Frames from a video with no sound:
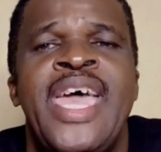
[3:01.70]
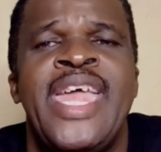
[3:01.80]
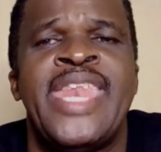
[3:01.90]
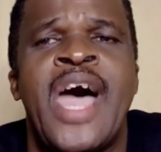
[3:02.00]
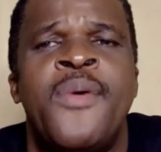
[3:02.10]

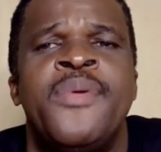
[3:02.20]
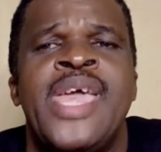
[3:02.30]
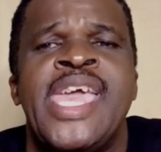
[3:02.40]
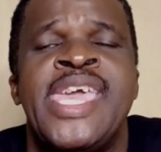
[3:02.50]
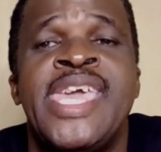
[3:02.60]
Now,
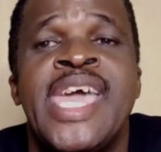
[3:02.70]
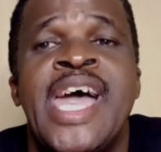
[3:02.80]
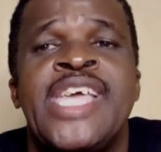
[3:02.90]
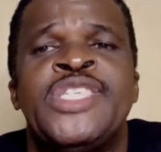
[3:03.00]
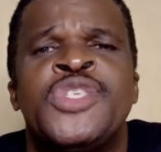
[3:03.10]

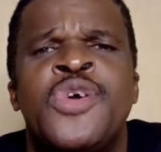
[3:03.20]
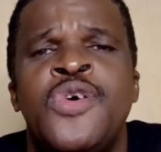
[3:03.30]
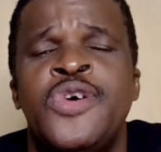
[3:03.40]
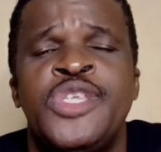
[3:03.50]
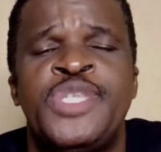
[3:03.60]
here is
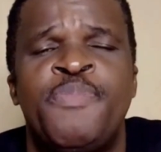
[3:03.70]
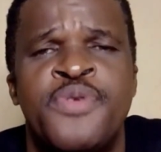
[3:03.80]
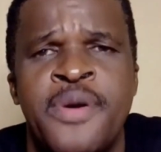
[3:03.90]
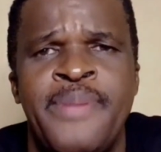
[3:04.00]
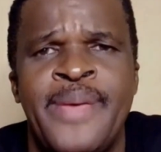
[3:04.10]
God's
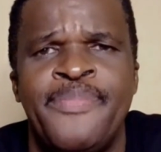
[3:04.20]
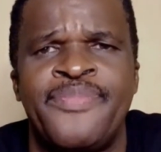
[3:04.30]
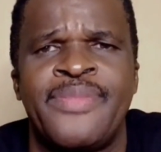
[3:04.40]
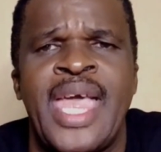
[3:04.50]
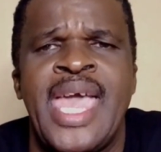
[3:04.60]
problem.
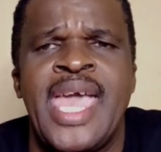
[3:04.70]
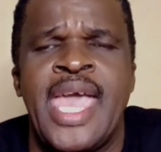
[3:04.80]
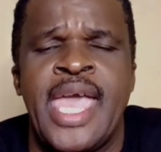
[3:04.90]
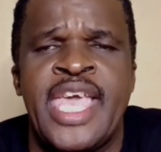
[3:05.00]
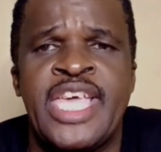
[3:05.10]

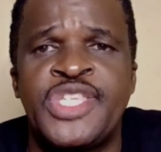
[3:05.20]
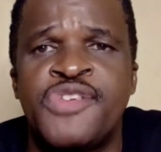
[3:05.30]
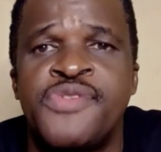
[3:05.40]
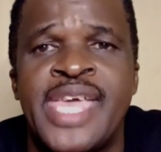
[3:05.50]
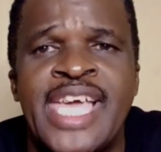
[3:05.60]
His
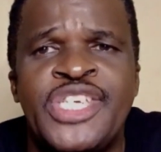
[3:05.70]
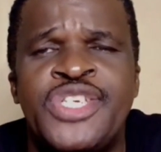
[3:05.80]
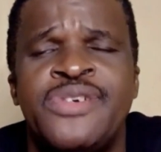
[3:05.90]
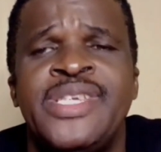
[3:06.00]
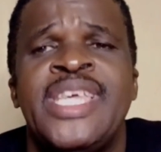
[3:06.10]

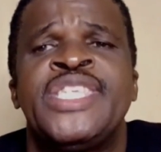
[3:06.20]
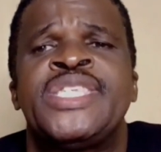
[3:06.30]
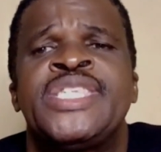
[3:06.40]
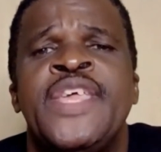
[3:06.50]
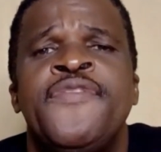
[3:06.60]
creation is
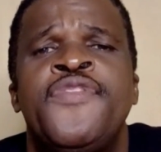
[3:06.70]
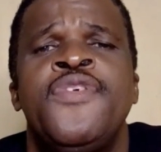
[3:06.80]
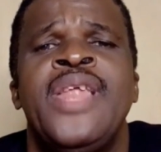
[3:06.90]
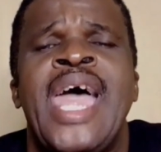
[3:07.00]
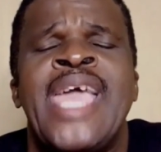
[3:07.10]

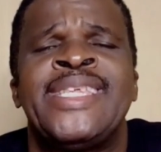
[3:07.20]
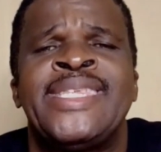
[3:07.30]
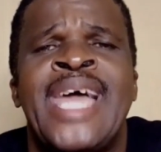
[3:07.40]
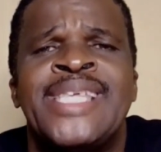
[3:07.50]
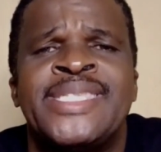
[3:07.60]
sinful
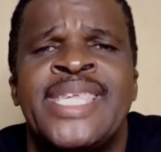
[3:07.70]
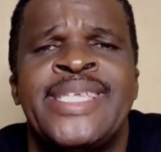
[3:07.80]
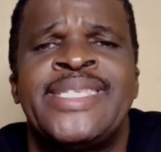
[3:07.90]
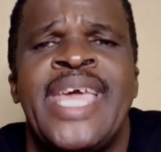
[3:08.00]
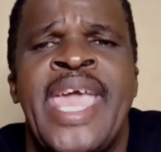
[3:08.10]
and
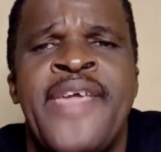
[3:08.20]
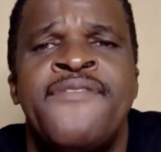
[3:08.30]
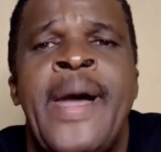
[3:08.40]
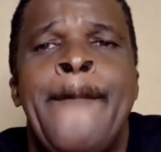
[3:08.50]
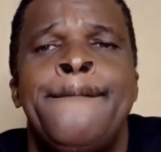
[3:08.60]
doesn't
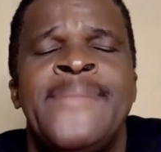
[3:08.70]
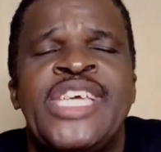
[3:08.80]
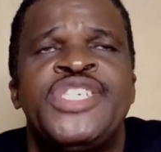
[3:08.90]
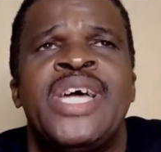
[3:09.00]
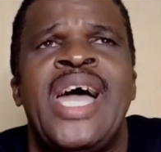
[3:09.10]
ever
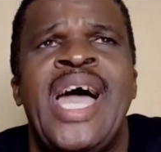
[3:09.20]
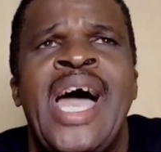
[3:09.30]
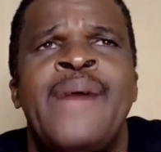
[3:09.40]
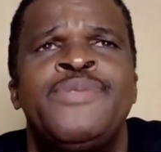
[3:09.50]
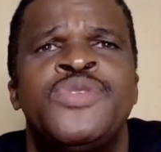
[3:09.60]
measure
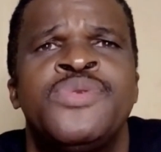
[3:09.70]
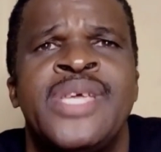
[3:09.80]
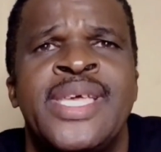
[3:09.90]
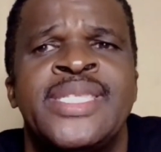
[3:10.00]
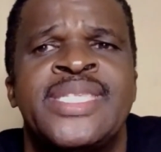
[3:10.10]
up to
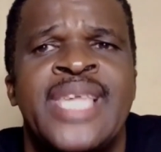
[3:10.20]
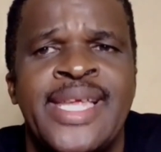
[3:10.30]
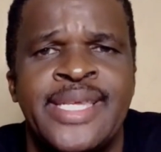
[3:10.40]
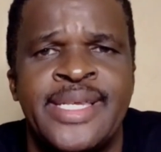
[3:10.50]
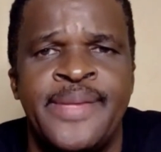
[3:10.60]
his
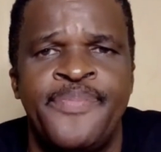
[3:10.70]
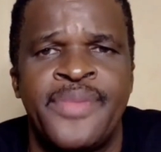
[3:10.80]
standard.